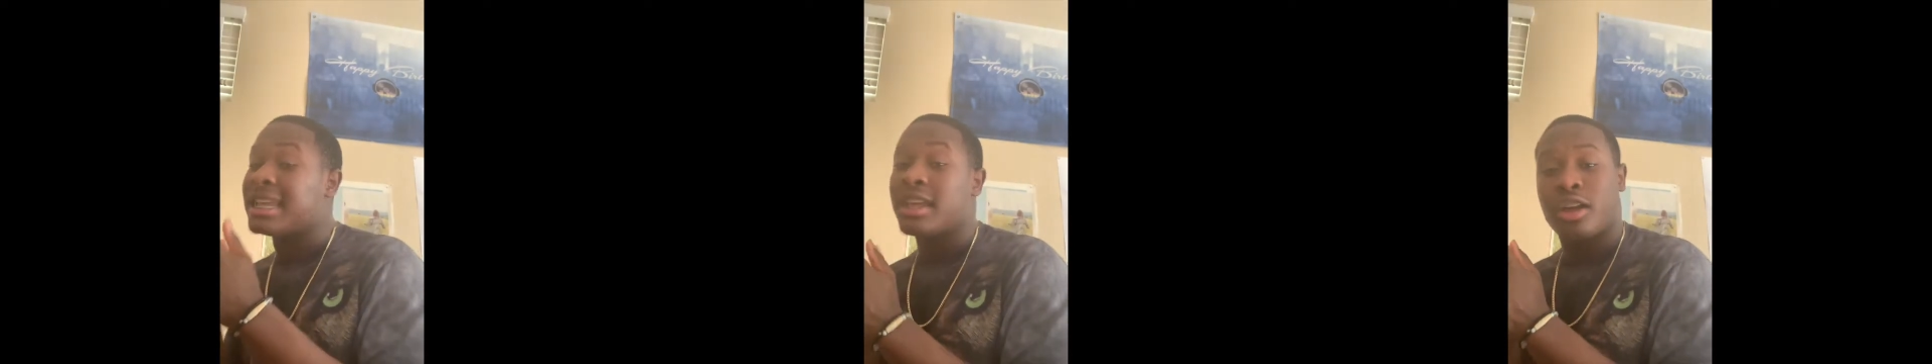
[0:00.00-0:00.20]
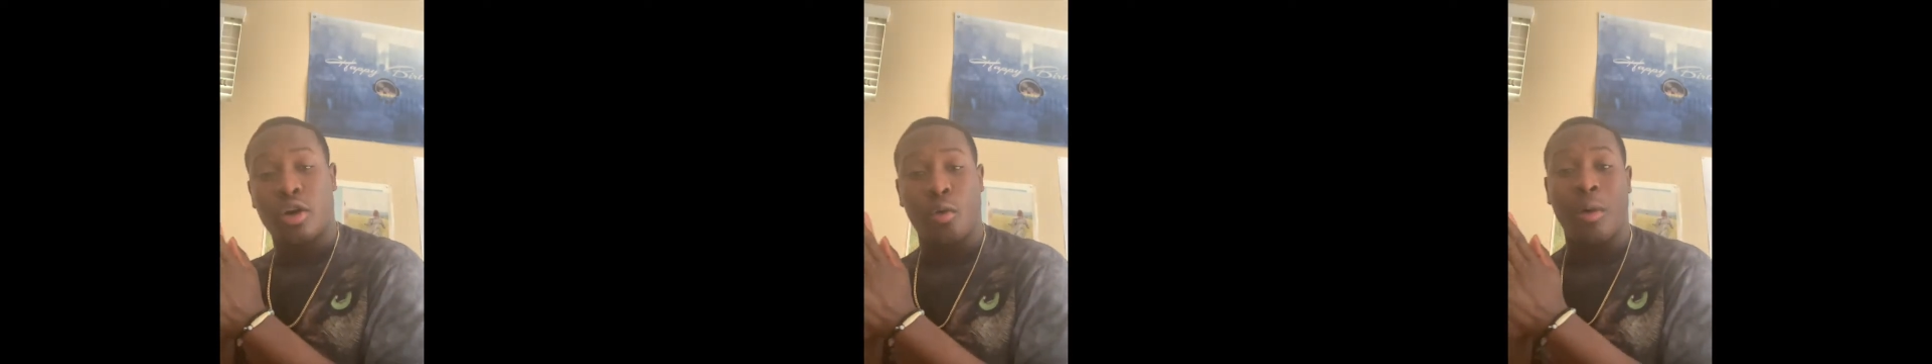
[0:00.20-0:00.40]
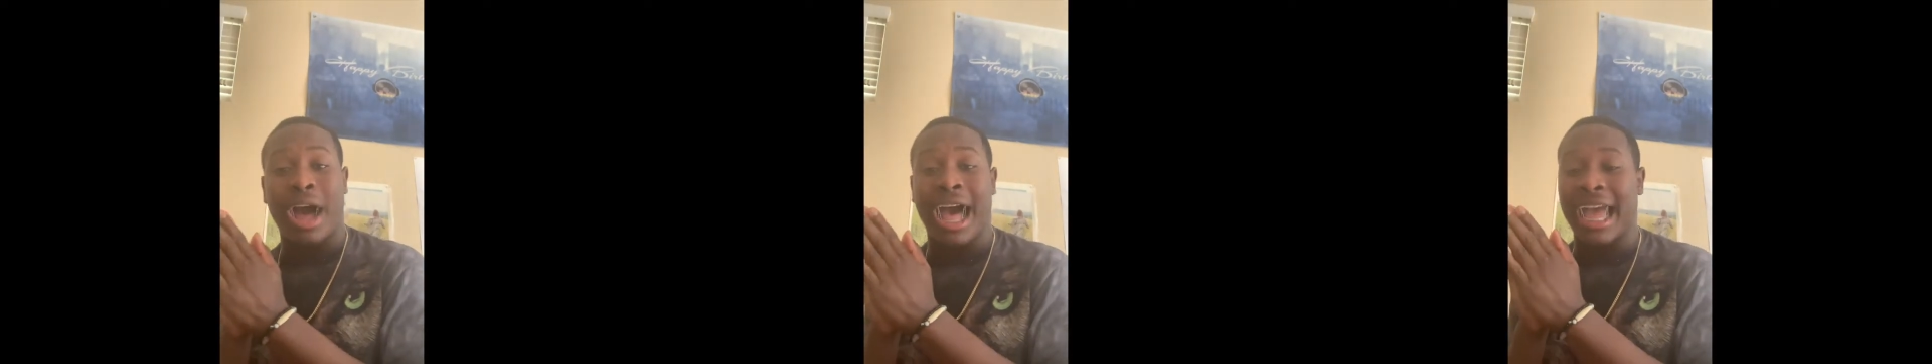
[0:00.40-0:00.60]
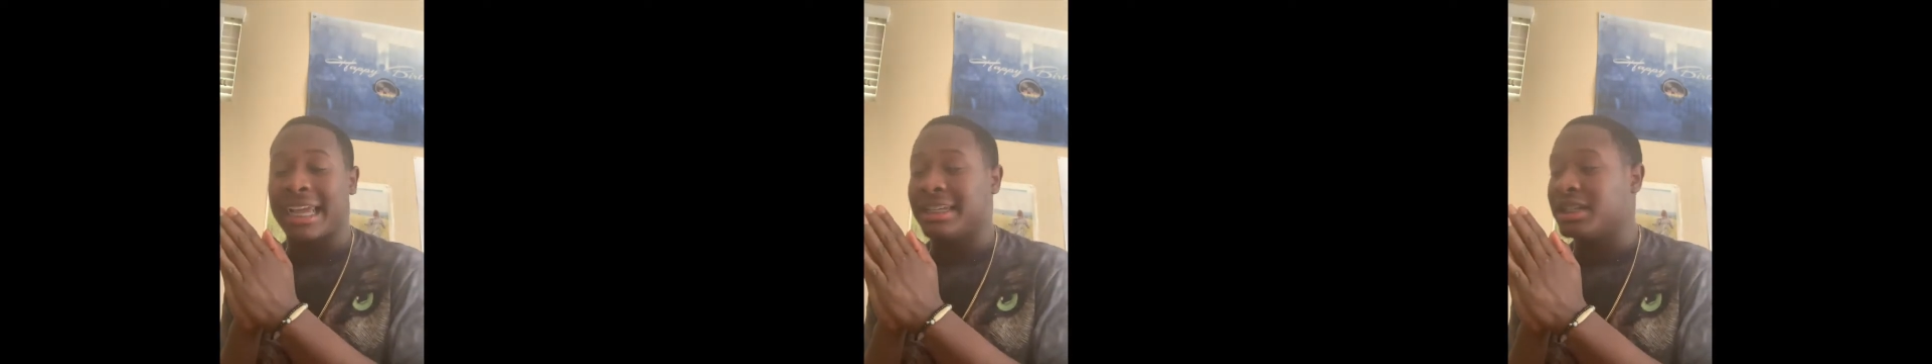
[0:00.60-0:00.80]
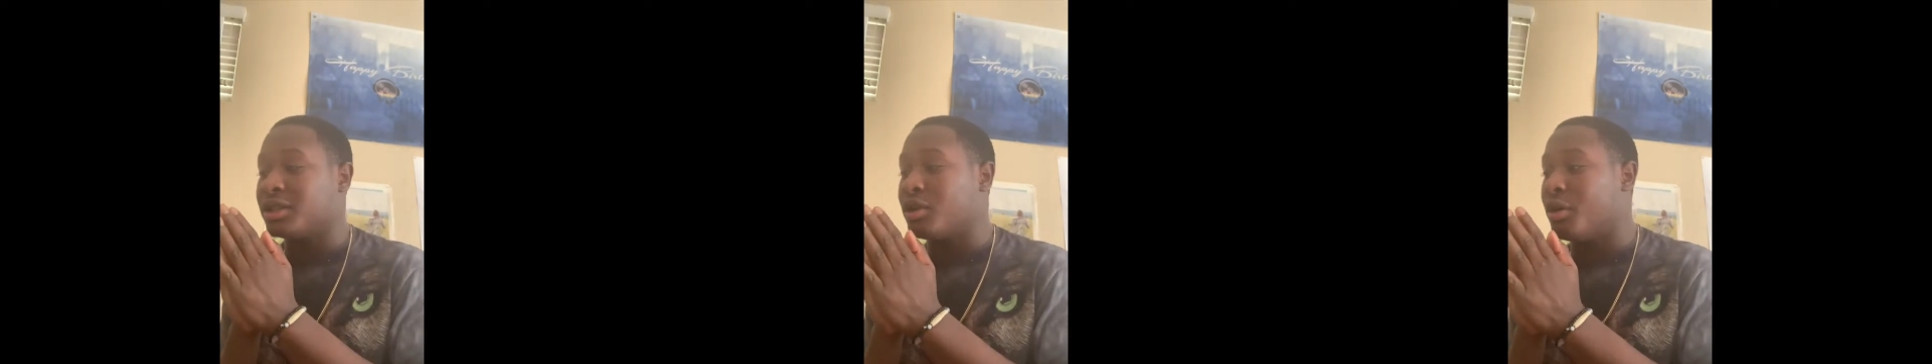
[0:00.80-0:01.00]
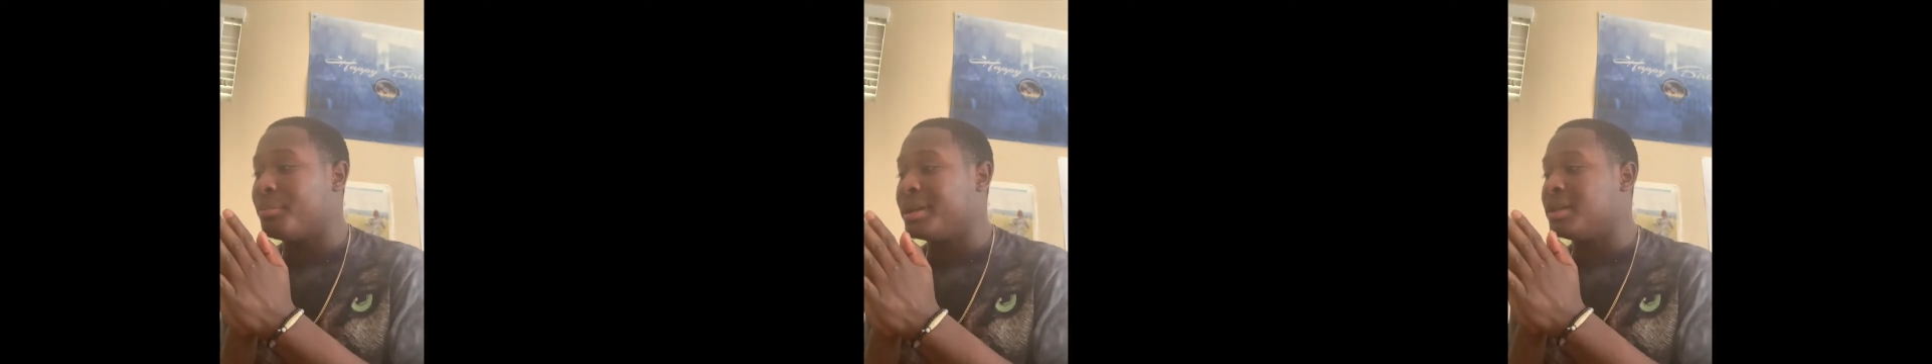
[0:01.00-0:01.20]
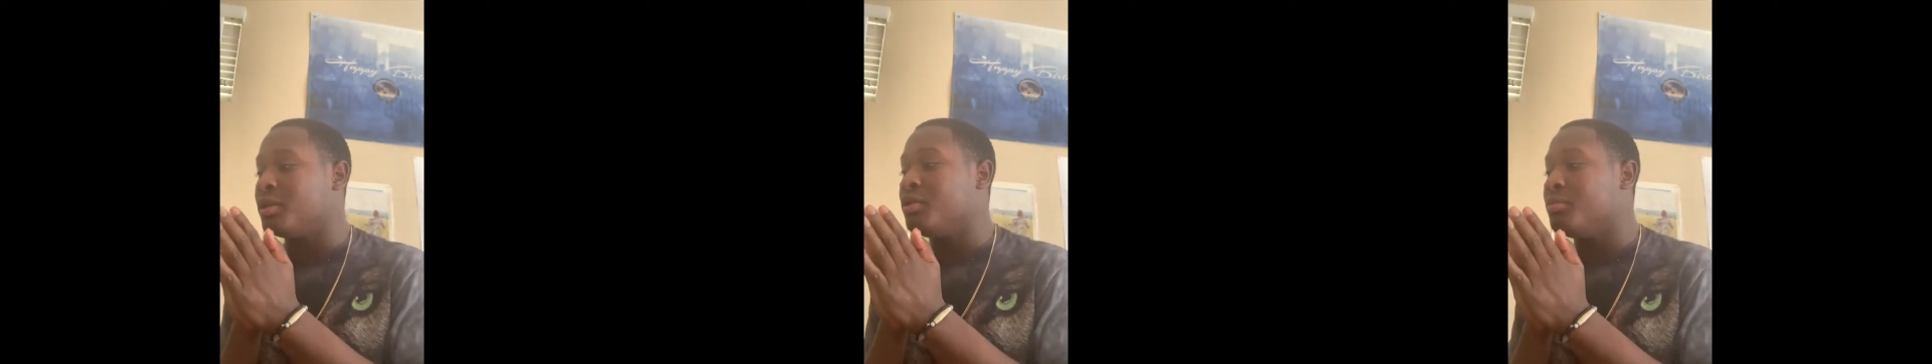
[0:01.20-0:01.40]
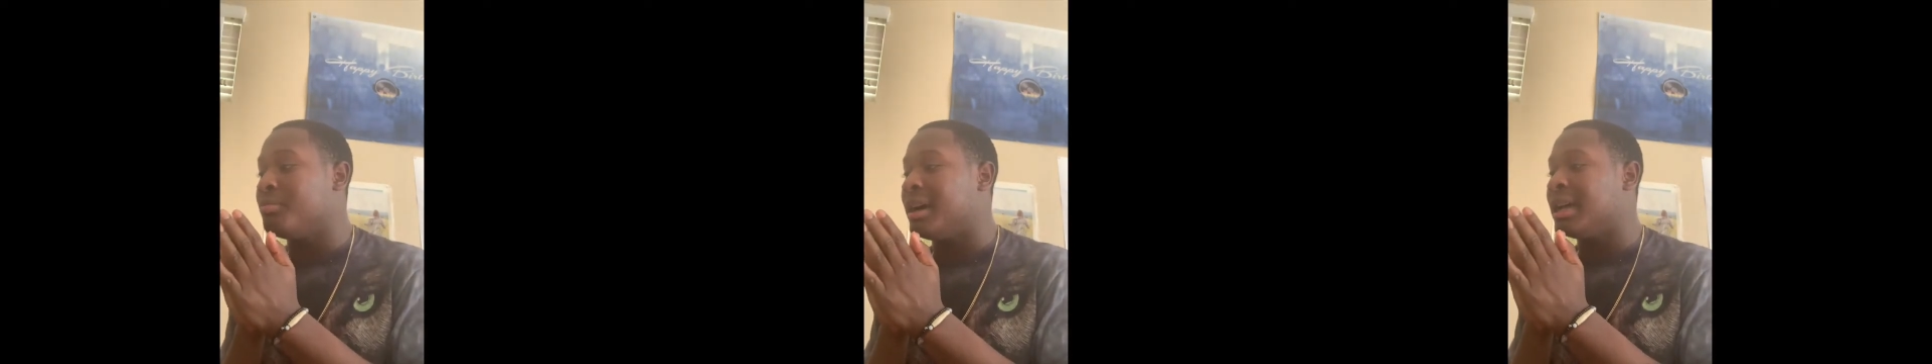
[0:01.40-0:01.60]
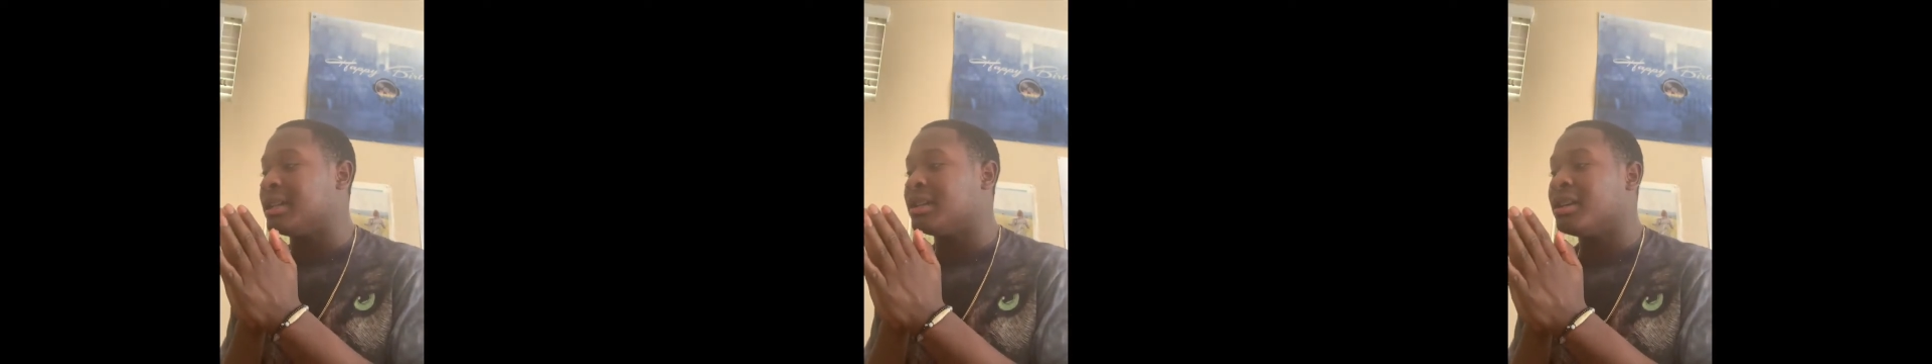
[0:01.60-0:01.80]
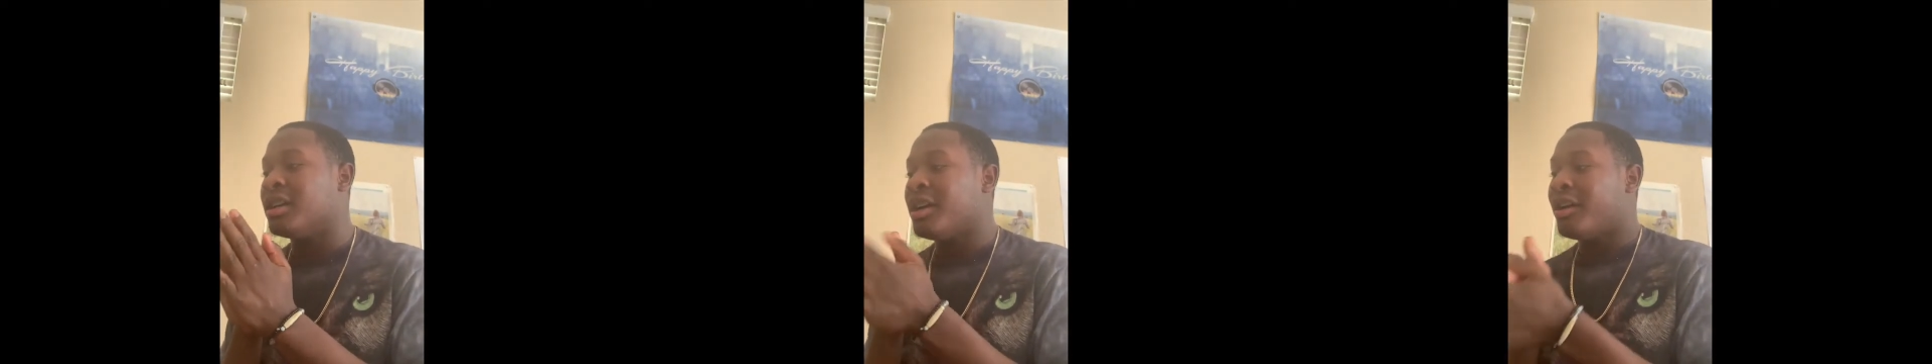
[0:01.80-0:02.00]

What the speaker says: think Kawhi is just gonna be too much